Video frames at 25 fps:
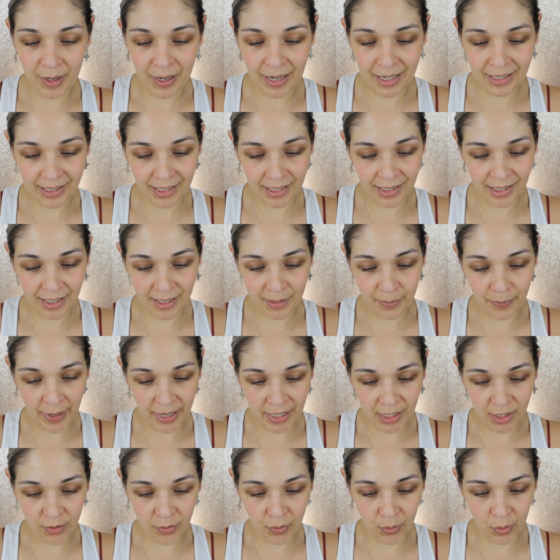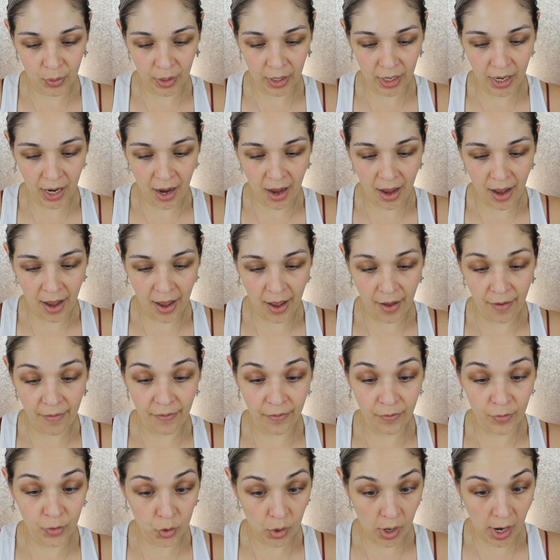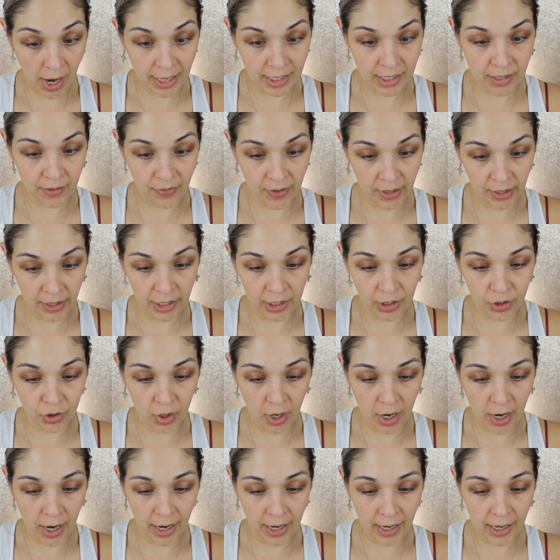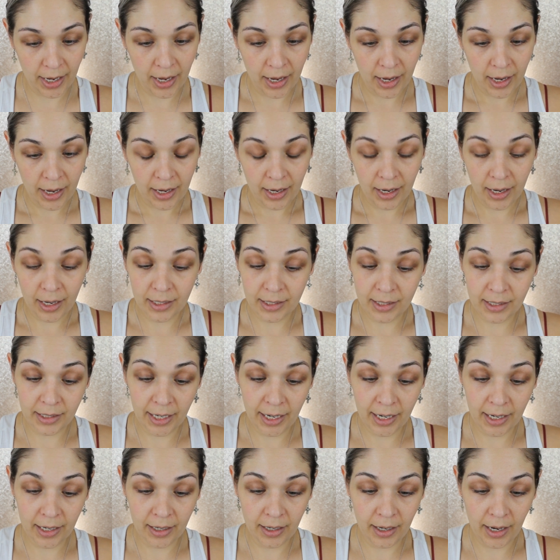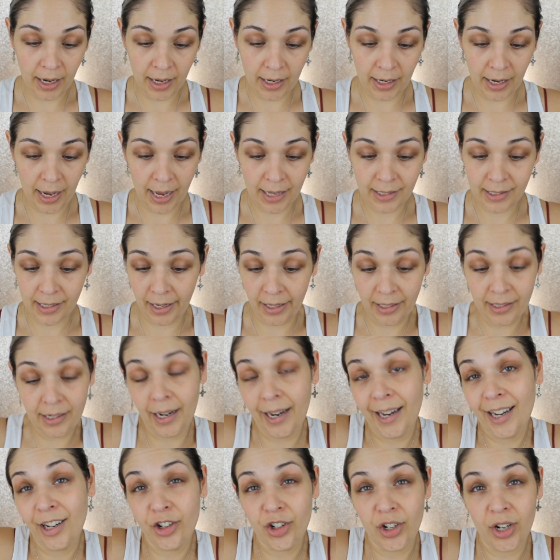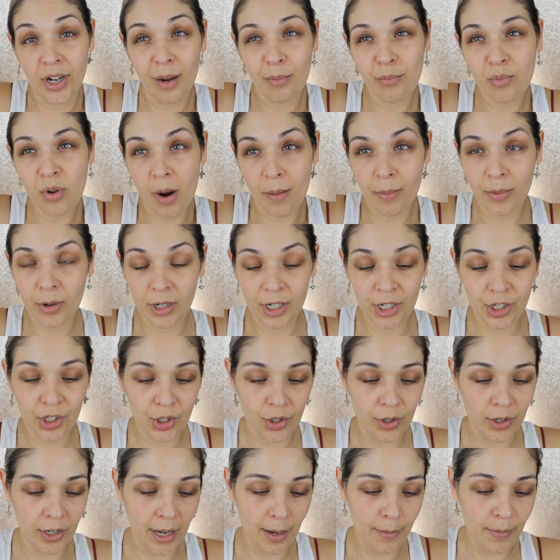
It says it's best for uh, dry to very dry uh, skin and it has anti-aging properties to it.